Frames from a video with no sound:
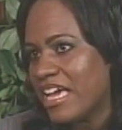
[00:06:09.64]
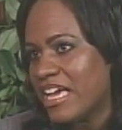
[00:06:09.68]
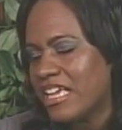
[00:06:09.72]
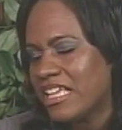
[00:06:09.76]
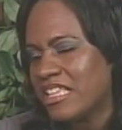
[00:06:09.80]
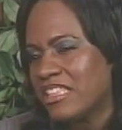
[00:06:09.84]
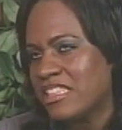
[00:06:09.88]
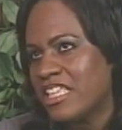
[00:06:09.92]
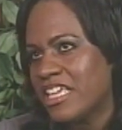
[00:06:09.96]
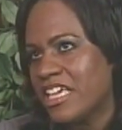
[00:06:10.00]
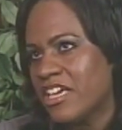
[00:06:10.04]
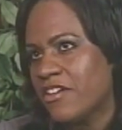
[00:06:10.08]

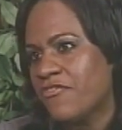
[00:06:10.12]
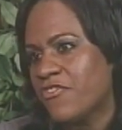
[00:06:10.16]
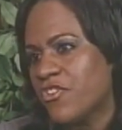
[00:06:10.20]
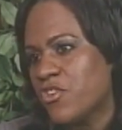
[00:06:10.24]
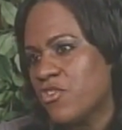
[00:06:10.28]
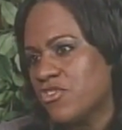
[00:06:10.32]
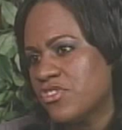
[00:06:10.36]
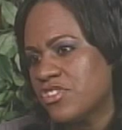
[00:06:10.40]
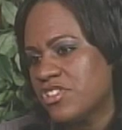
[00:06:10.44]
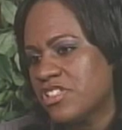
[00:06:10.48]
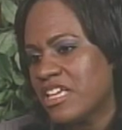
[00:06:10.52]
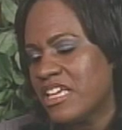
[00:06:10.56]
the
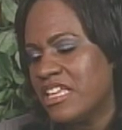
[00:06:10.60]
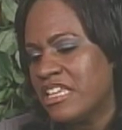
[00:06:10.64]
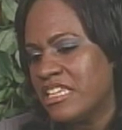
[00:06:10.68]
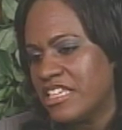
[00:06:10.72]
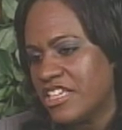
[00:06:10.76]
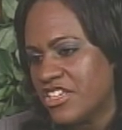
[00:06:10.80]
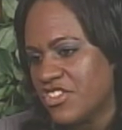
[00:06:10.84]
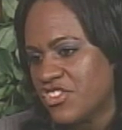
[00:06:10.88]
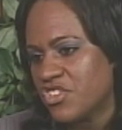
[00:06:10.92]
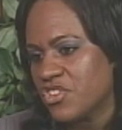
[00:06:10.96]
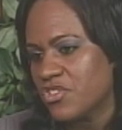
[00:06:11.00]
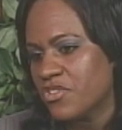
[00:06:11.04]
first
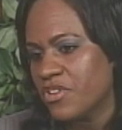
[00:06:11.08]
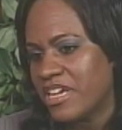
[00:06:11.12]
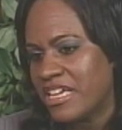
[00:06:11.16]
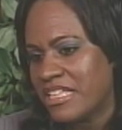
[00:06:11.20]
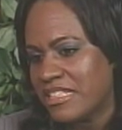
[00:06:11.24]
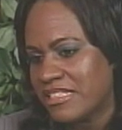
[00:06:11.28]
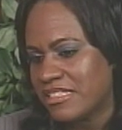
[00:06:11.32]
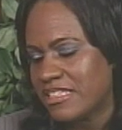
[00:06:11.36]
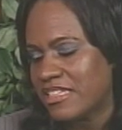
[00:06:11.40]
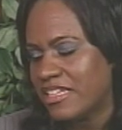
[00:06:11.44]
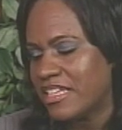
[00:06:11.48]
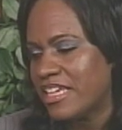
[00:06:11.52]
initial
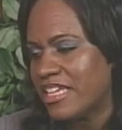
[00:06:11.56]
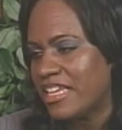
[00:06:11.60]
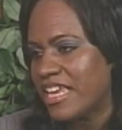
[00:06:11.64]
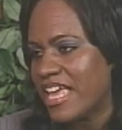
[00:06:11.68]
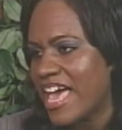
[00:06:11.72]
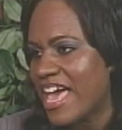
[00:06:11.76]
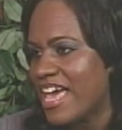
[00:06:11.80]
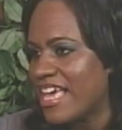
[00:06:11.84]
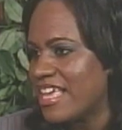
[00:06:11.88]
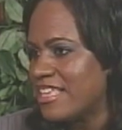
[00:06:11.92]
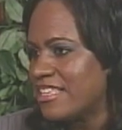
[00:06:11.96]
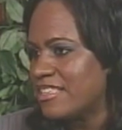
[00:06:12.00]
incident
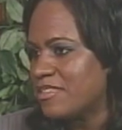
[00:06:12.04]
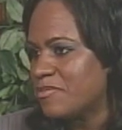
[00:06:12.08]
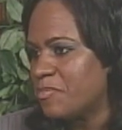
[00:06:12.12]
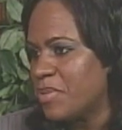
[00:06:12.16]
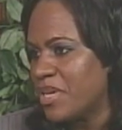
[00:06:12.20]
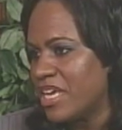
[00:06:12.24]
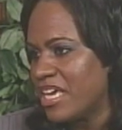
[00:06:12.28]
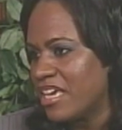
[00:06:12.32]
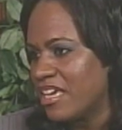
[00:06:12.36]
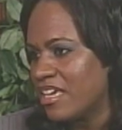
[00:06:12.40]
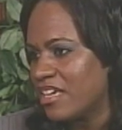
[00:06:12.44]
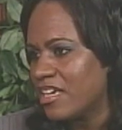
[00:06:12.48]
as
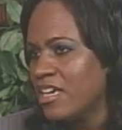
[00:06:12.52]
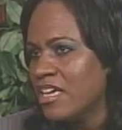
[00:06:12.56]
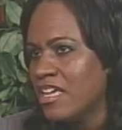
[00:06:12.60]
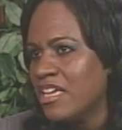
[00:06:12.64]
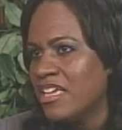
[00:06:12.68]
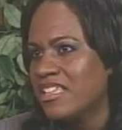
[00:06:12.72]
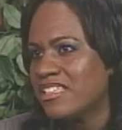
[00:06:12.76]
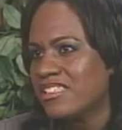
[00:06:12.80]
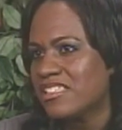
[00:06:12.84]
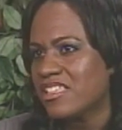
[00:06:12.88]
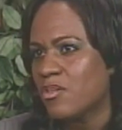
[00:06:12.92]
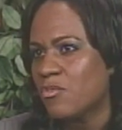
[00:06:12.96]
being
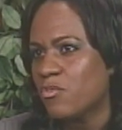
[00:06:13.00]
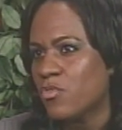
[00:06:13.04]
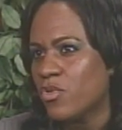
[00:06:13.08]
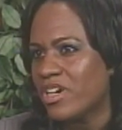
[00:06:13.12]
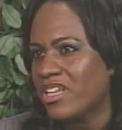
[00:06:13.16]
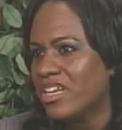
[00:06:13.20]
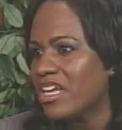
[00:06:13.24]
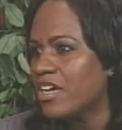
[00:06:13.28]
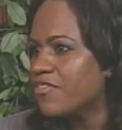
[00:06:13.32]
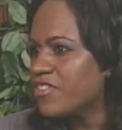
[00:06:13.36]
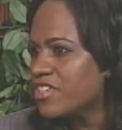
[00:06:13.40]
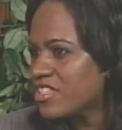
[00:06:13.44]

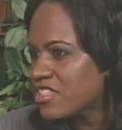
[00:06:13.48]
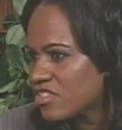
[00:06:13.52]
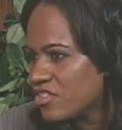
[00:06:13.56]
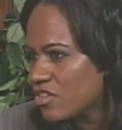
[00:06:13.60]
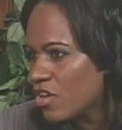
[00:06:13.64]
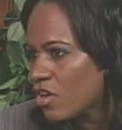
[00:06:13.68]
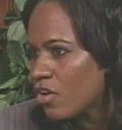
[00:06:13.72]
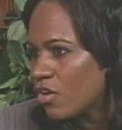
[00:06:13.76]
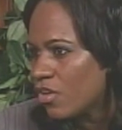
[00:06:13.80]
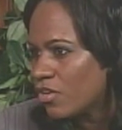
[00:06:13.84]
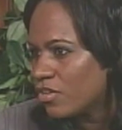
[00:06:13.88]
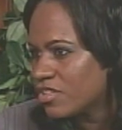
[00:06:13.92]
somewhat of
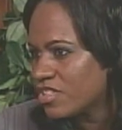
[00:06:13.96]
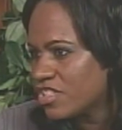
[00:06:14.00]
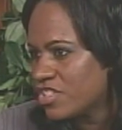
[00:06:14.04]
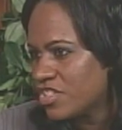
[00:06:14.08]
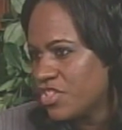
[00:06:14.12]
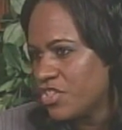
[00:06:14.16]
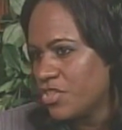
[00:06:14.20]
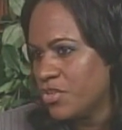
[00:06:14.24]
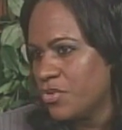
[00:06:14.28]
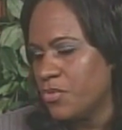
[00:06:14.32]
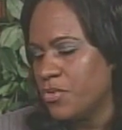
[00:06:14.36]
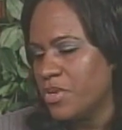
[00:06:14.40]
assault,
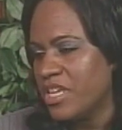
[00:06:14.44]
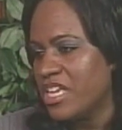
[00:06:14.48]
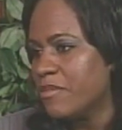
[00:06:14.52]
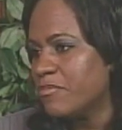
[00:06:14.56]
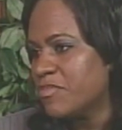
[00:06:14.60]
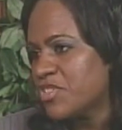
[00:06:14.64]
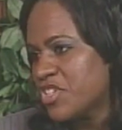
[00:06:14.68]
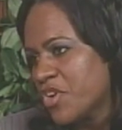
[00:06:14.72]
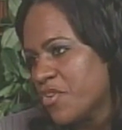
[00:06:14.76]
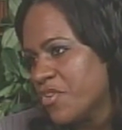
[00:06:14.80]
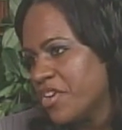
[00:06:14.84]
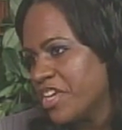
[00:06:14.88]
to him
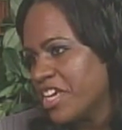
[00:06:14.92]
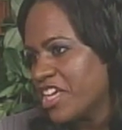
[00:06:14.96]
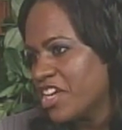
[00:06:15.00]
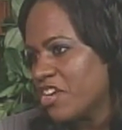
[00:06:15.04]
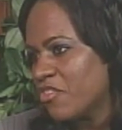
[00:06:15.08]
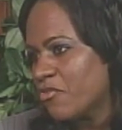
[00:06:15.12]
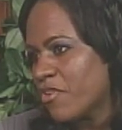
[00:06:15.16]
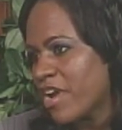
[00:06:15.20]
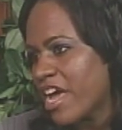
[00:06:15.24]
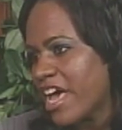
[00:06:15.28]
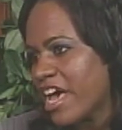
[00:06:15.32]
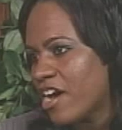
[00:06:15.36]
turning it
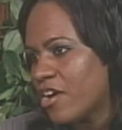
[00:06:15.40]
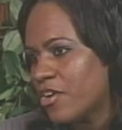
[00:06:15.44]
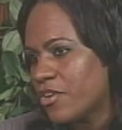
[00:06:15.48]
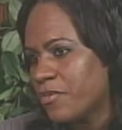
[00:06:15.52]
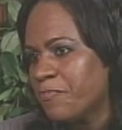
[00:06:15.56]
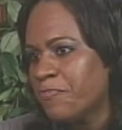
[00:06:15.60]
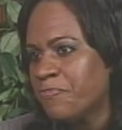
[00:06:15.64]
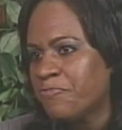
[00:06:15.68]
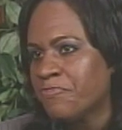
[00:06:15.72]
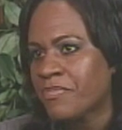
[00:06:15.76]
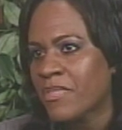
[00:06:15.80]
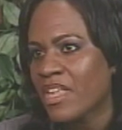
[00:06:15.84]
around
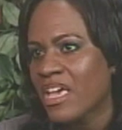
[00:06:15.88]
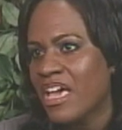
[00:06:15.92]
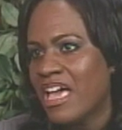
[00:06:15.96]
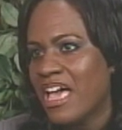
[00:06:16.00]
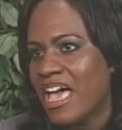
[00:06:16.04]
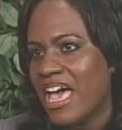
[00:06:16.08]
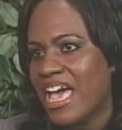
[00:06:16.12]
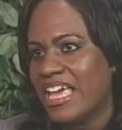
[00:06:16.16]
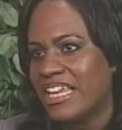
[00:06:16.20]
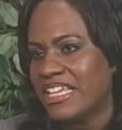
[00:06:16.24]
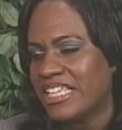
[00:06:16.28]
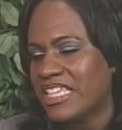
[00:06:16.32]

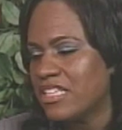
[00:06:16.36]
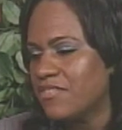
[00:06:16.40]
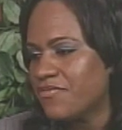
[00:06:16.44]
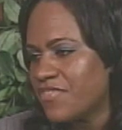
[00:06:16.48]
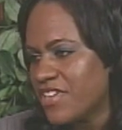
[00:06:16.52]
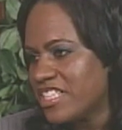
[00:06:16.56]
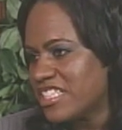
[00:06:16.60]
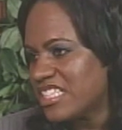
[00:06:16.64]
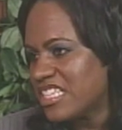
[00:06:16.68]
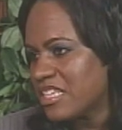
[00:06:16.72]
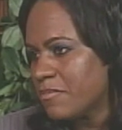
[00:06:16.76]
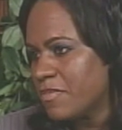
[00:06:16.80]
and
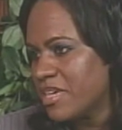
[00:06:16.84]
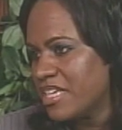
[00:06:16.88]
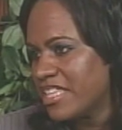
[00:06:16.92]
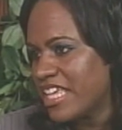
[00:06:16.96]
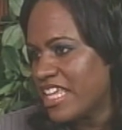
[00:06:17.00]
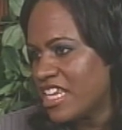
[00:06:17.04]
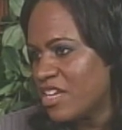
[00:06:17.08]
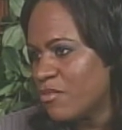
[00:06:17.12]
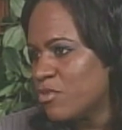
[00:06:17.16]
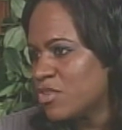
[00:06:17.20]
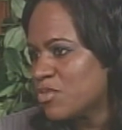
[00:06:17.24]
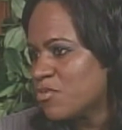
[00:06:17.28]
convincing me
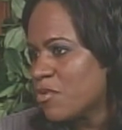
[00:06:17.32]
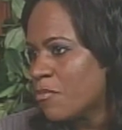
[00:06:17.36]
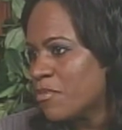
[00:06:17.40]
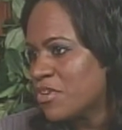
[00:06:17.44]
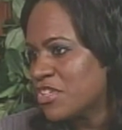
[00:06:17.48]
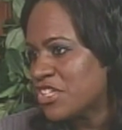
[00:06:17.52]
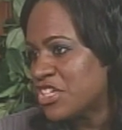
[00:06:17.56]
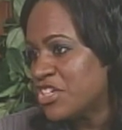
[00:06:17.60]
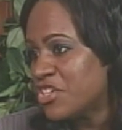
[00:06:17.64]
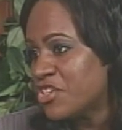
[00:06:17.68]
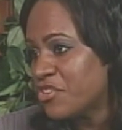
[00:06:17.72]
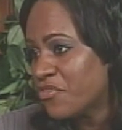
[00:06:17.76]
that it was what
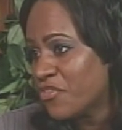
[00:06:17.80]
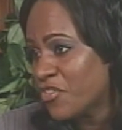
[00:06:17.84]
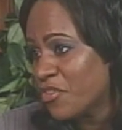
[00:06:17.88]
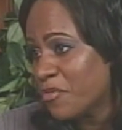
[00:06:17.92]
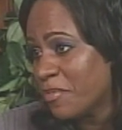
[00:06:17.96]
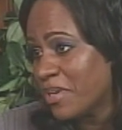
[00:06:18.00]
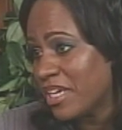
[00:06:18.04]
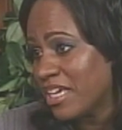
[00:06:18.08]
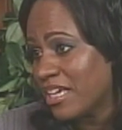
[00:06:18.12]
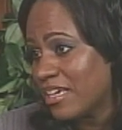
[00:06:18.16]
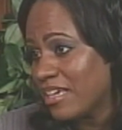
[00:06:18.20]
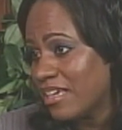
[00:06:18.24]
was good for
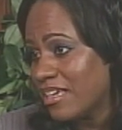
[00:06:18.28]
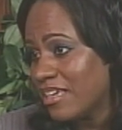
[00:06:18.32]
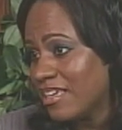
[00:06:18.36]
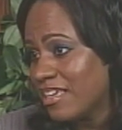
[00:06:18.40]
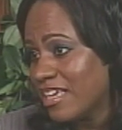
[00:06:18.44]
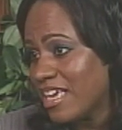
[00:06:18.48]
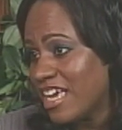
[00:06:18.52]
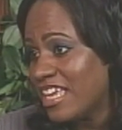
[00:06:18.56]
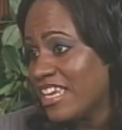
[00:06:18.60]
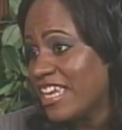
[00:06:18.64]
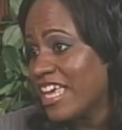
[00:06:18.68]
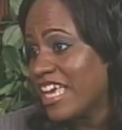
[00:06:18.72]
me
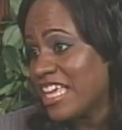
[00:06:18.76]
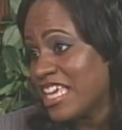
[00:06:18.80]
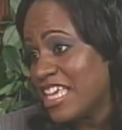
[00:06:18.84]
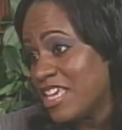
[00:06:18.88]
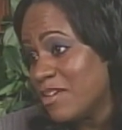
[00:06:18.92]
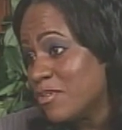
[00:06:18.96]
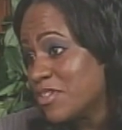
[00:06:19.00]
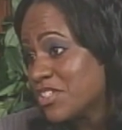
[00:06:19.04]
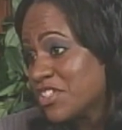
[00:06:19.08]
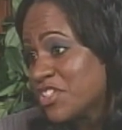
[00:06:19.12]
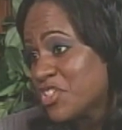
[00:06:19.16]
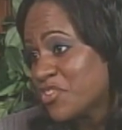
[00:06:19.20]
and that he
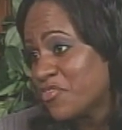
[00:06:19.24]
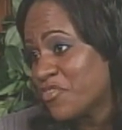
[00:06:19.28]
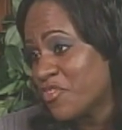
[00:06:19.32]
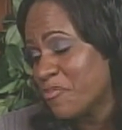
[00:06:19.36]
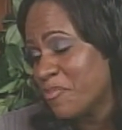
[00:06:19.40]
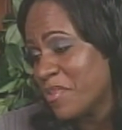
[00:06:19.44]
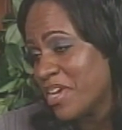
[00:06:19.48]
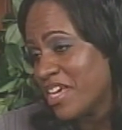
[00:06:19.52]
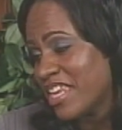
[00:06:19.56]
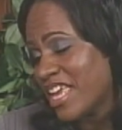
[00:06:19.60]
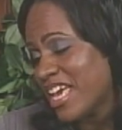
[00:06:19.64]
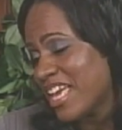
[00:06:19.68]
was good for
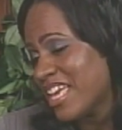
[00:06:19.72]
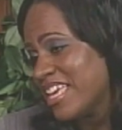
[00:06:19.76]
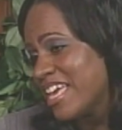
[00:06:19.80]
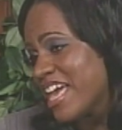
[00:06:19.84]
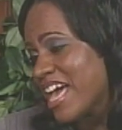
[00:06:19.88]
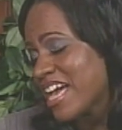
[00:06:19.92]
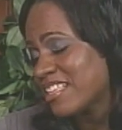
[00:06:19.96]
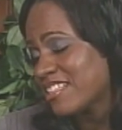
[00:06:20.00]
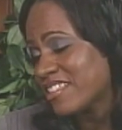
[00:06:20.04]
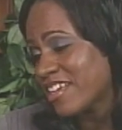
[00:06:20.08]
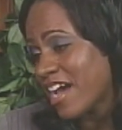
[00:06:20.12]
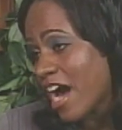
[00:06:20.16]
me and that he
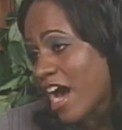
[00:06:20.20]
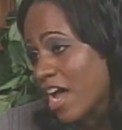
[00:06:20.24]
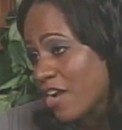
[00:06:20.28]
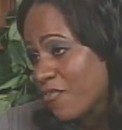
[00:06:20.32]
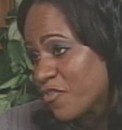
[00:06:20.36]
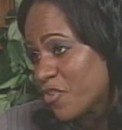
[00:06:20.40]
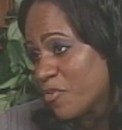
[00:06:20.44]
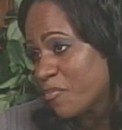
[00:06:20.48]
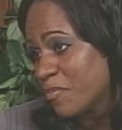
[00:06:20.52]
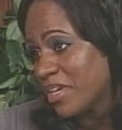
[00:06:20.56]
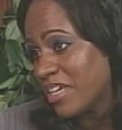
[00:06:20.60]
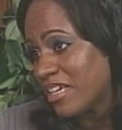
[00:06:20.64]
asked God
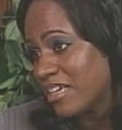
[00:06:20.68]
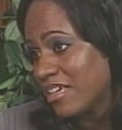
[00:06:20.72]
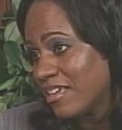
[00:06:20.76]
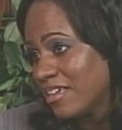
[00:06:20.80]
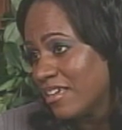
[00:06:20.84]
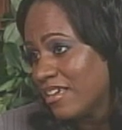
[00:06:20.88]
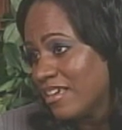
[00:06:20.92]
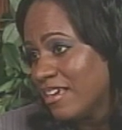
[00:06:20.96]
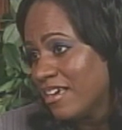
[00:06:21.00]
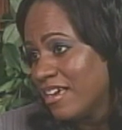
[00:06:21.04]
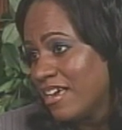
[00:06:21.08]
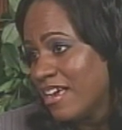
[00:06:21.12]
for me,
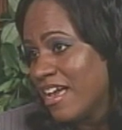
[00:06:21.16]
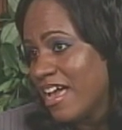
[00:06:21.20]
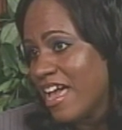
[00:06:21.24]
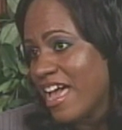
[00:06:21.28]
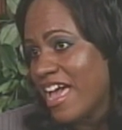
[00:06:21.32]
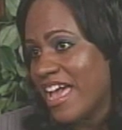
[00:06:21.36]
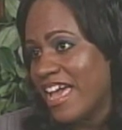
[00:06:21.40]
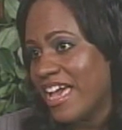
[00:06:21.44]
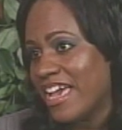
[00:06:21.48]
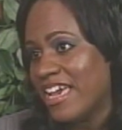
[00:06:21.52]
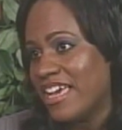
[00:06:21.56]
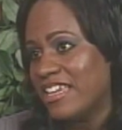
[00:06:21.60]

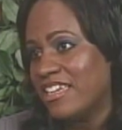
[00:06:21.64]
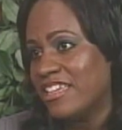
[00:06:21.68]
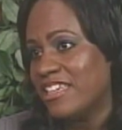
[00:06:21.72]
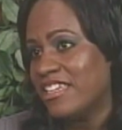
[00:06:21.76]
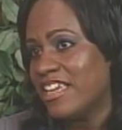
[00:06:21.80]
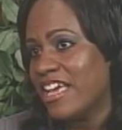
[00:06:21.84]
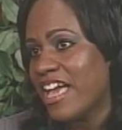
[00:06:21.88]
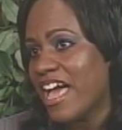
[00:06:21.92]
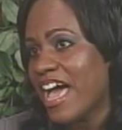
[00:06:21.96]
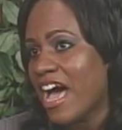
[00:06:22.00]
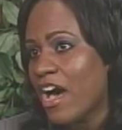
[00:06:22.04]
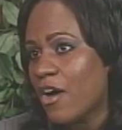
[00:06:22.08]

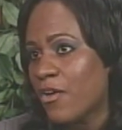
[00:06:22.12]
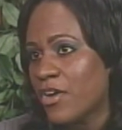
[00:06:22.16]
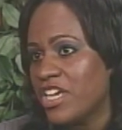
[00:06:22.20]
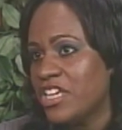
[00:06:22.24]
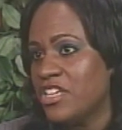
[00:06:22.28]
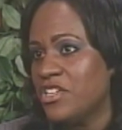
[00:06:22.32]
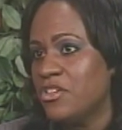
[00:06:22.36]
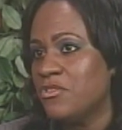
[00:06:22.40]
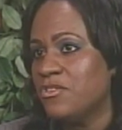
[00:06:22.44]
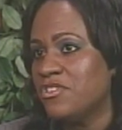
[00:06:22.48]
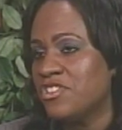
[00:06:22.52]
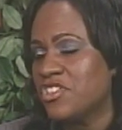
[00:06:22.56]
and how he
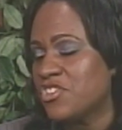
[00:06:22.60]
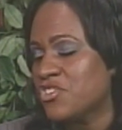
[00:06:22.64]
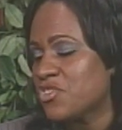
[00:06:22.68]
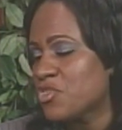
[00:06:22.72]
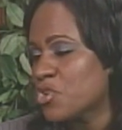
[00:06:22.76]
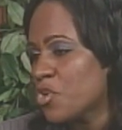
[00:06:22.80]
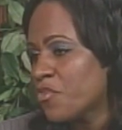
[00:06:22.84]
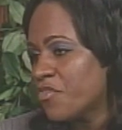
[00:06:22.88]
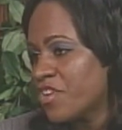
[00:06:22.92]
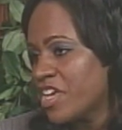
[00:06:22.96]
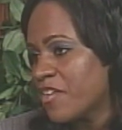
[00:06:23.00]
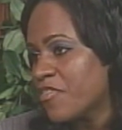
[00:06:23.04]
used the
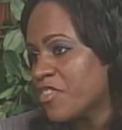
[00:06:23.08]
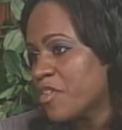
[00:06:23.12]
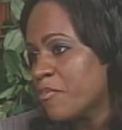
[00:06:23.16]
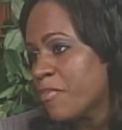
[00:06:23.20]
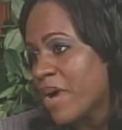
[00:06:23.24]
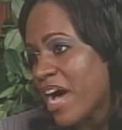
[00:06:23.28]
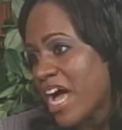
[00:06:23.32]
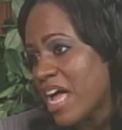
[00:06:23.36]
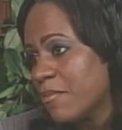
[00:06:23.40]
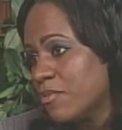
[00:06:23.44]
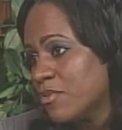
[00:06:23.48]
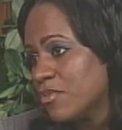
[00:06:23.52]
story of the
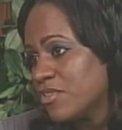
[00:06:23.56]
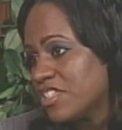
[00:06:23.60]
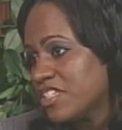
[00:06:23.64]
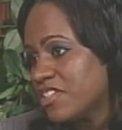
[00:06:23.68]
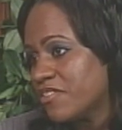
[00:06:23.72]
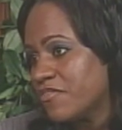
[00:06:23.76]
Bible